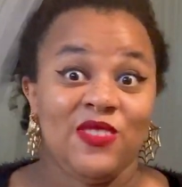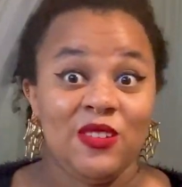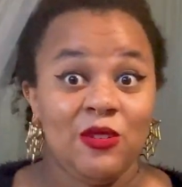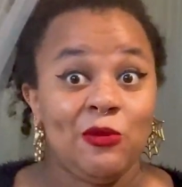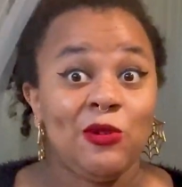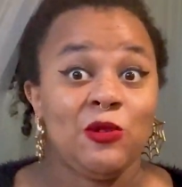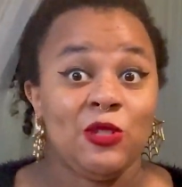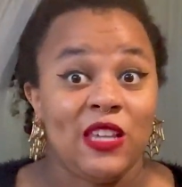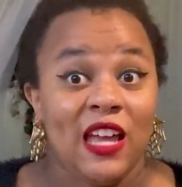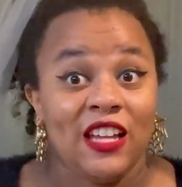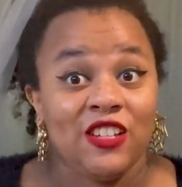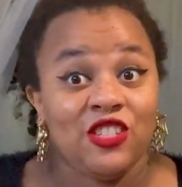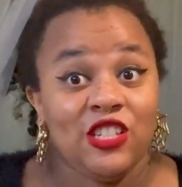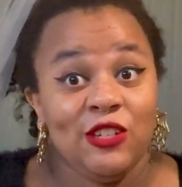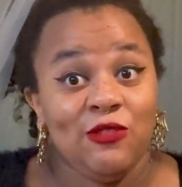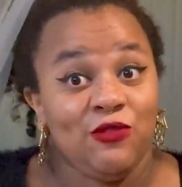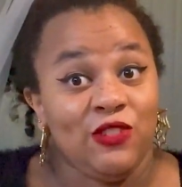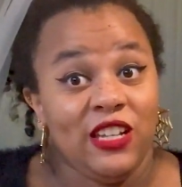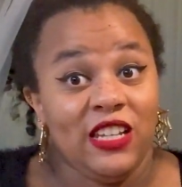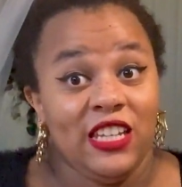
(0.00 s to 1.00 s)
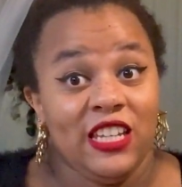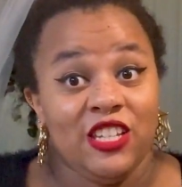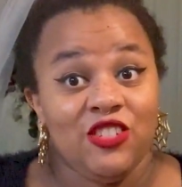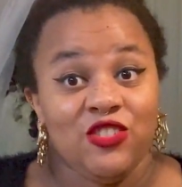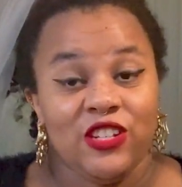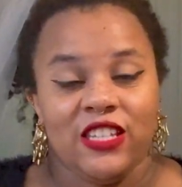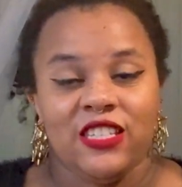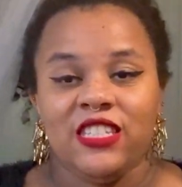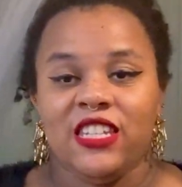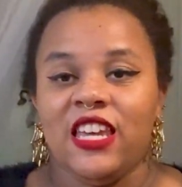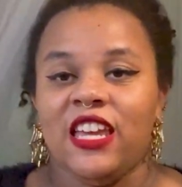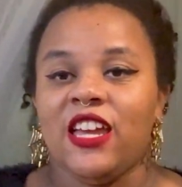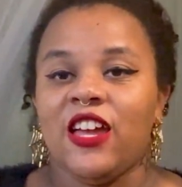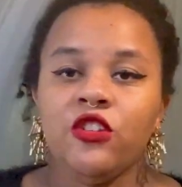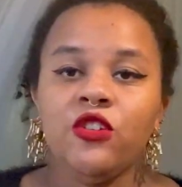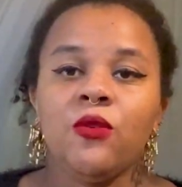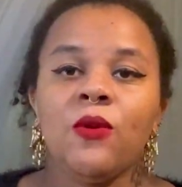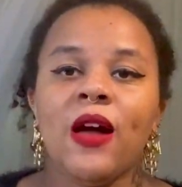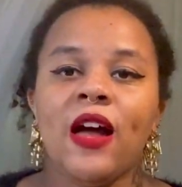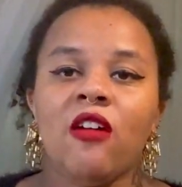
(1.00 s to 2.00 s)
it was actually really interesting.
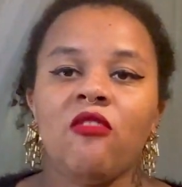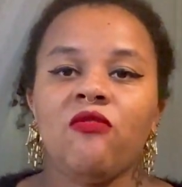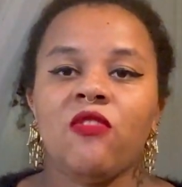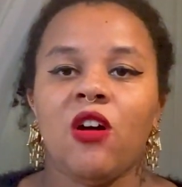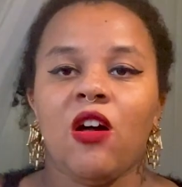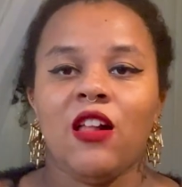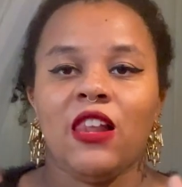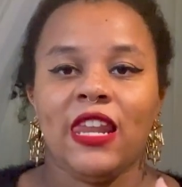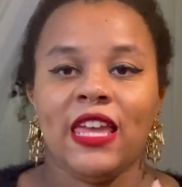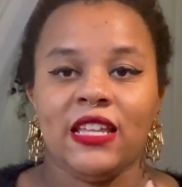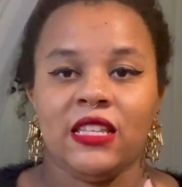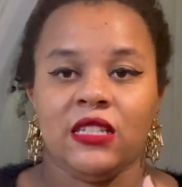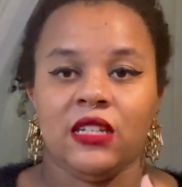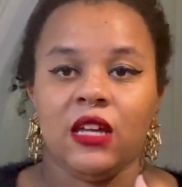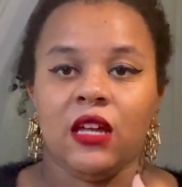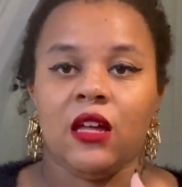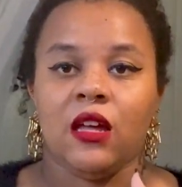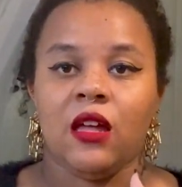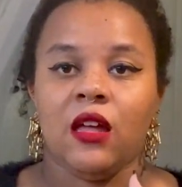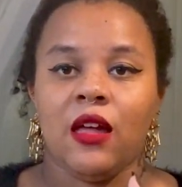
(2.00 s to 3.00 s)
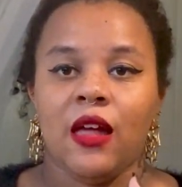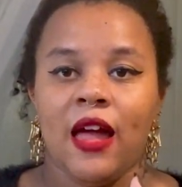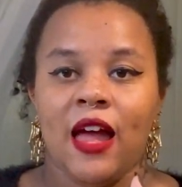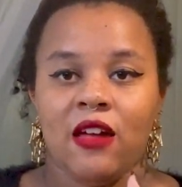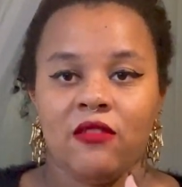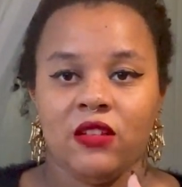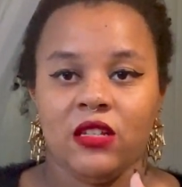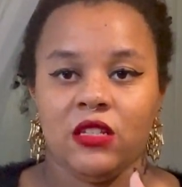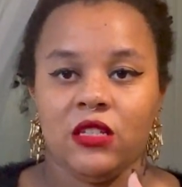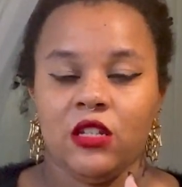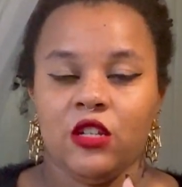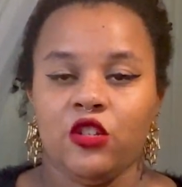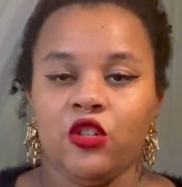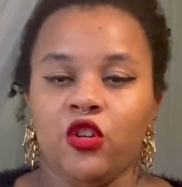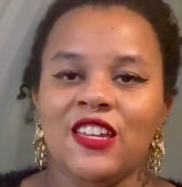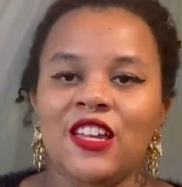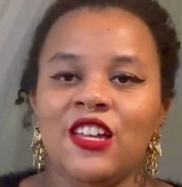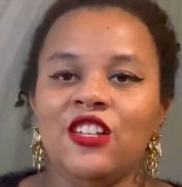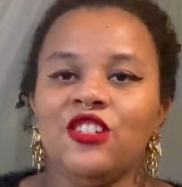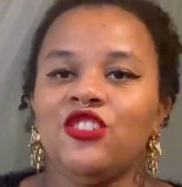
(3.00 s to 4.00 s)
You have Arletta Harrington.